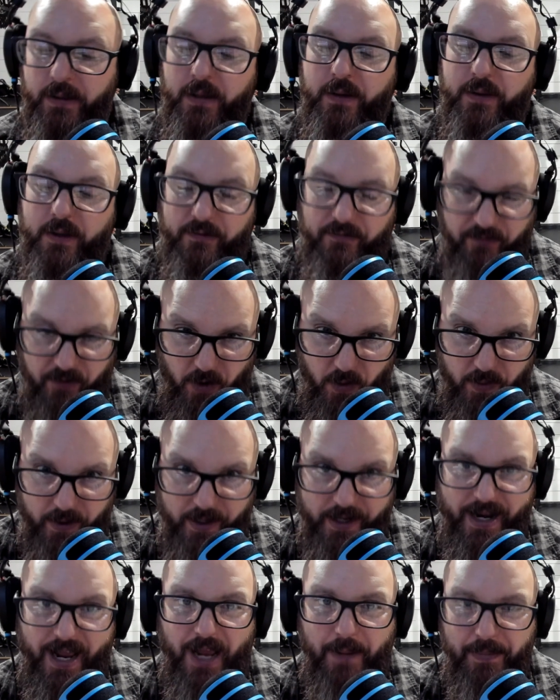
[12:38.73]
The forward
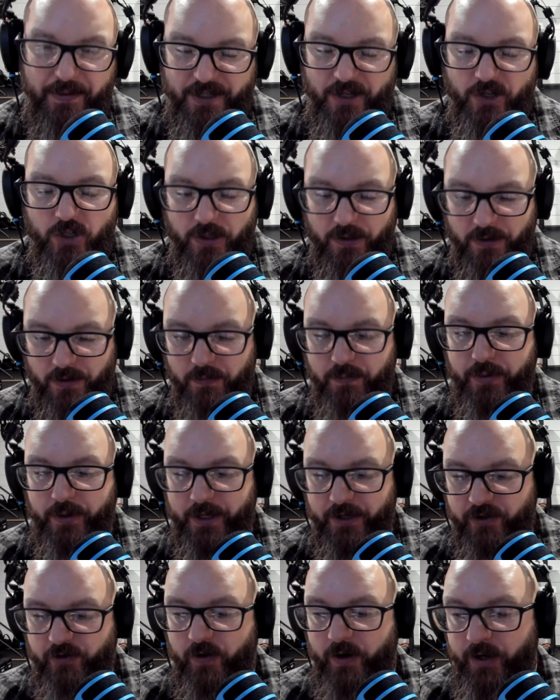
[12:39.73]
neck position,
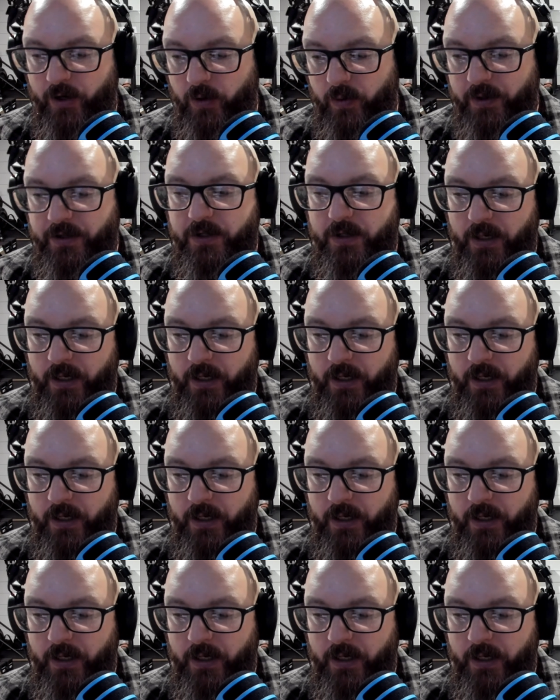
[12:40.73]
pretty strenuous.